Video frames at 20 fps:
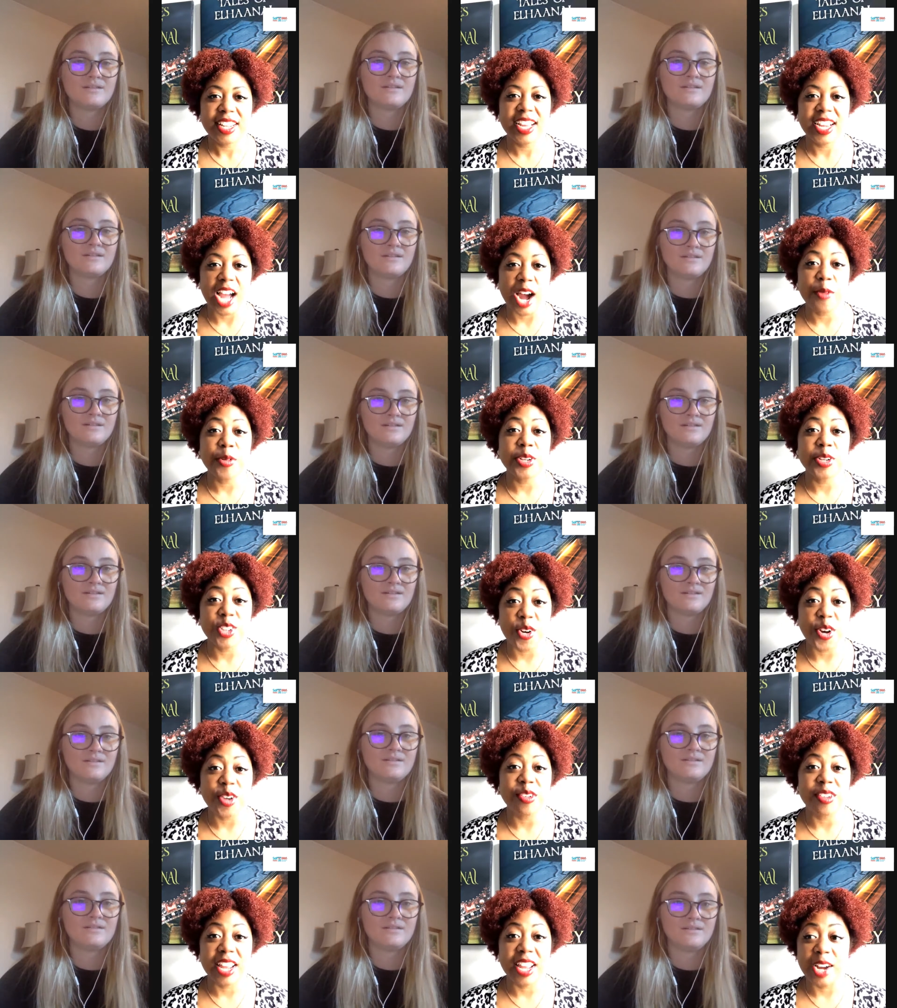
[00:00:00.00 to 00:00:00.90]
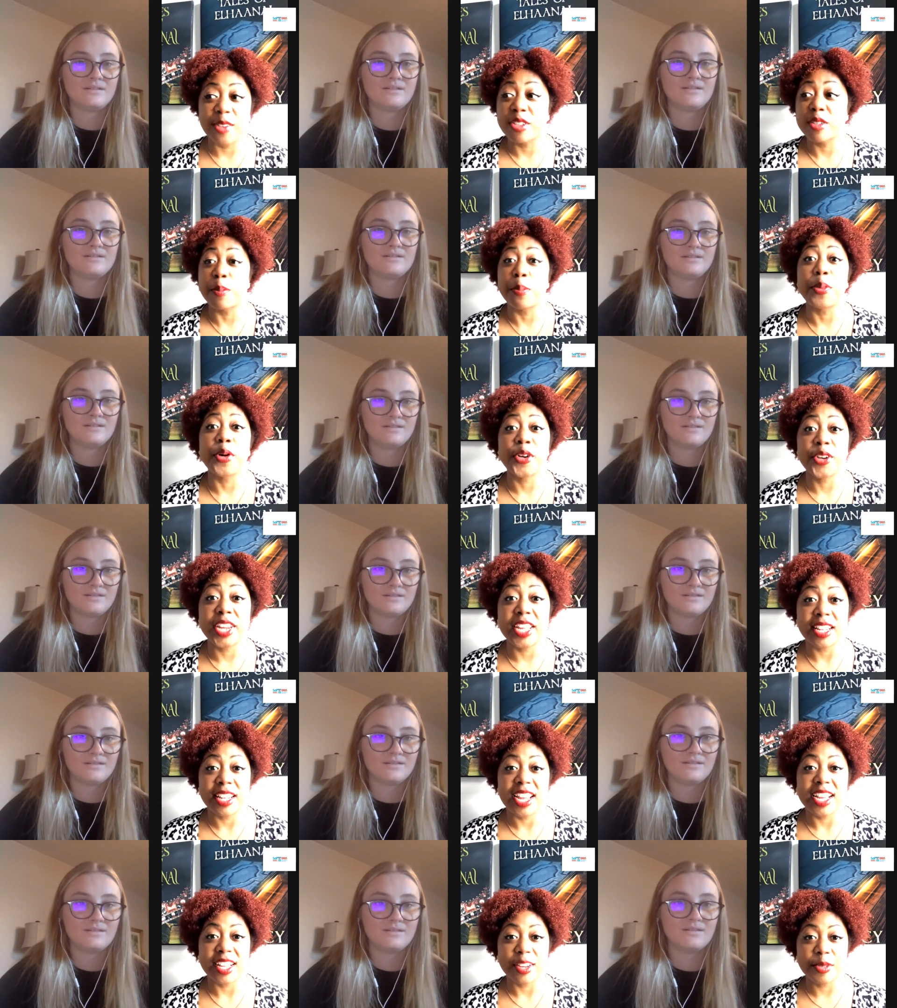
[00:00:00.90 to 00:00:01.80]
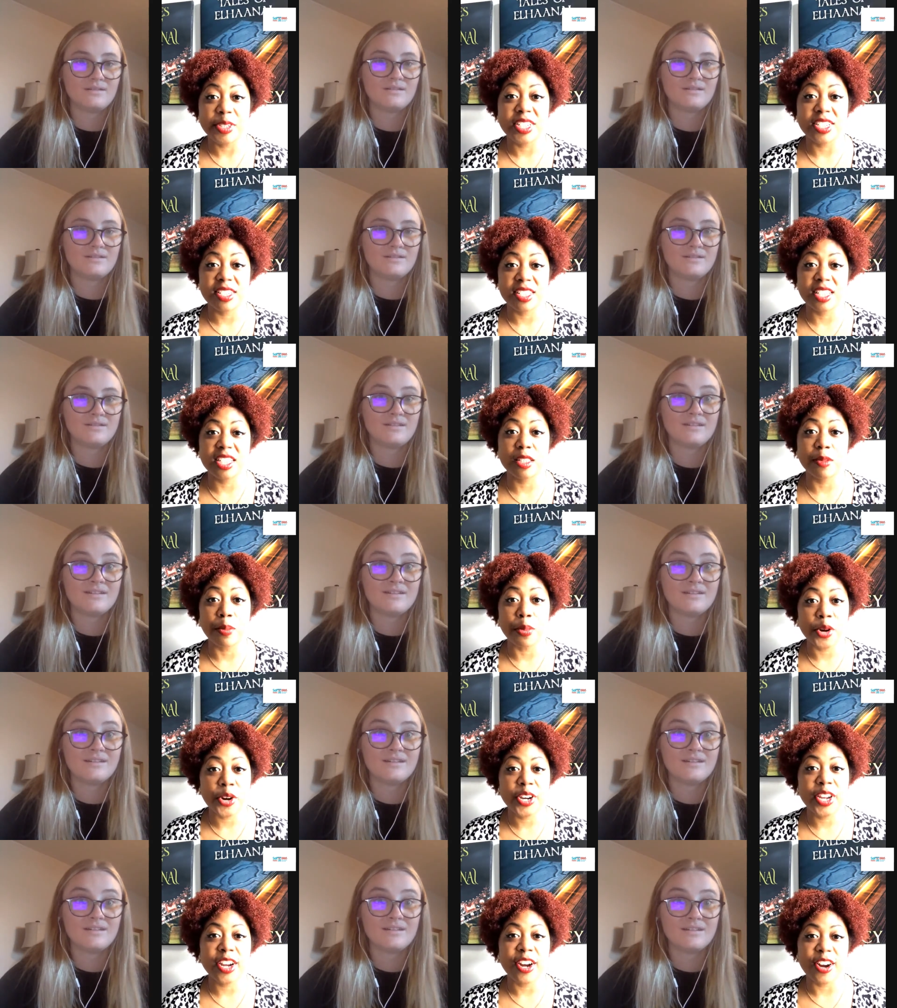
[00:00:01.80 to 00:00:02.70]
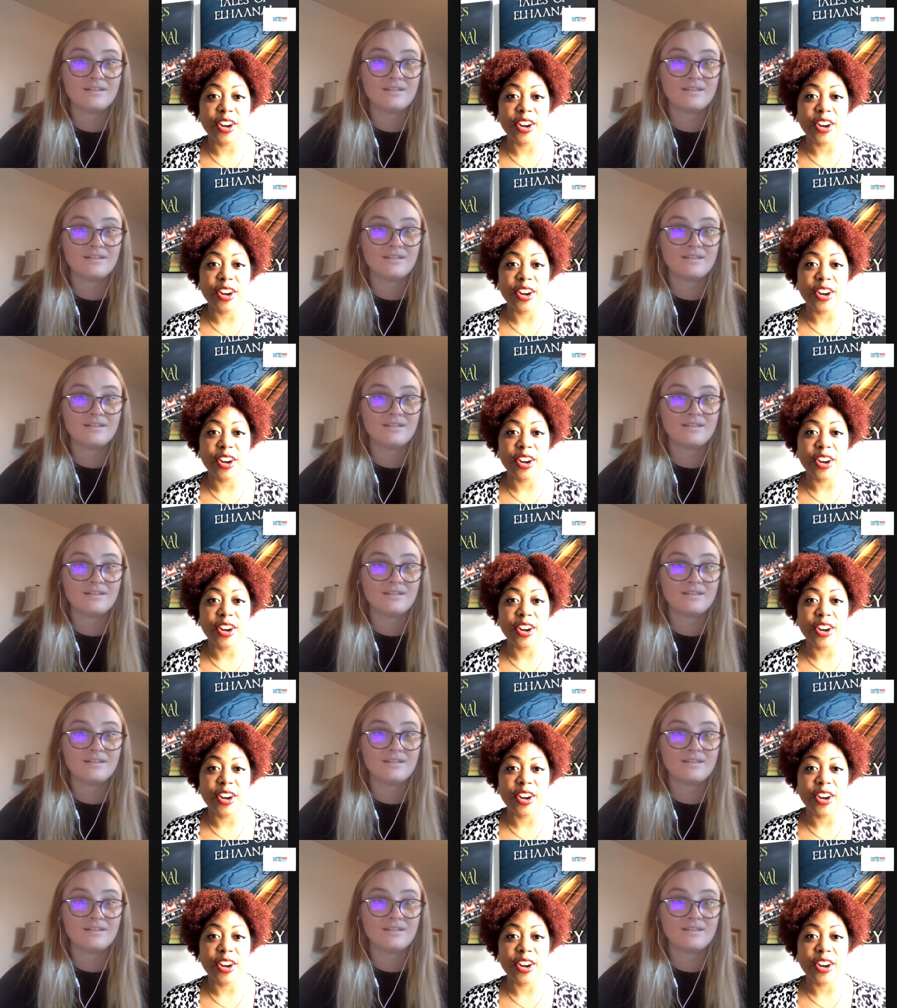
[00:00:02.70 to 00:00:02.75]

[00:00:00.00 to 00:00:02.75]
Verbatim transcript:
Speaker 1: Like I was on, like I was burning. Like it was just this burning